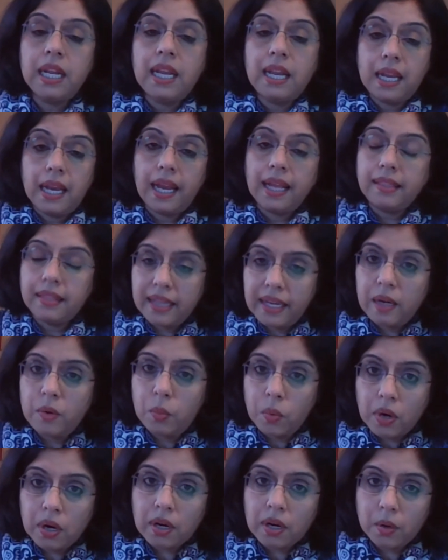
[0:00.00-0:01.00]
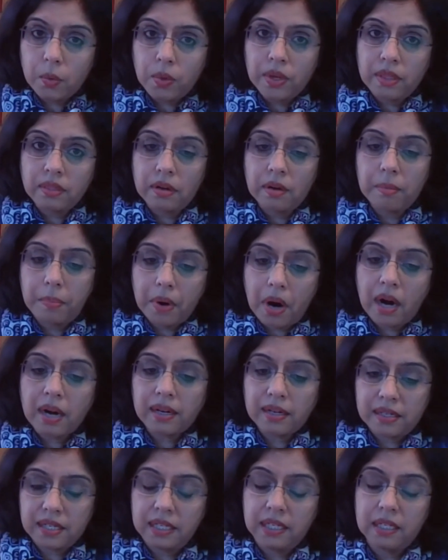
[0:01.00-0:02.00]
And they work with their
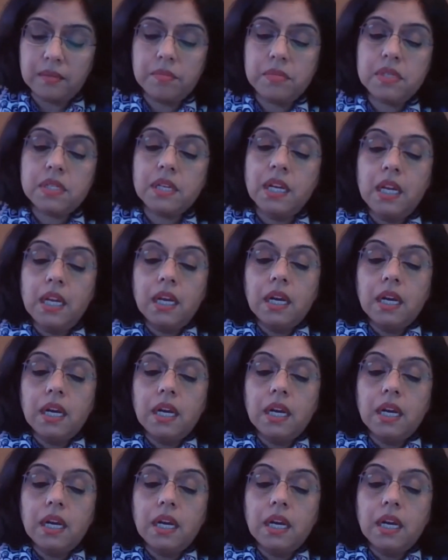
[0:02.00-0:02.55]
product teams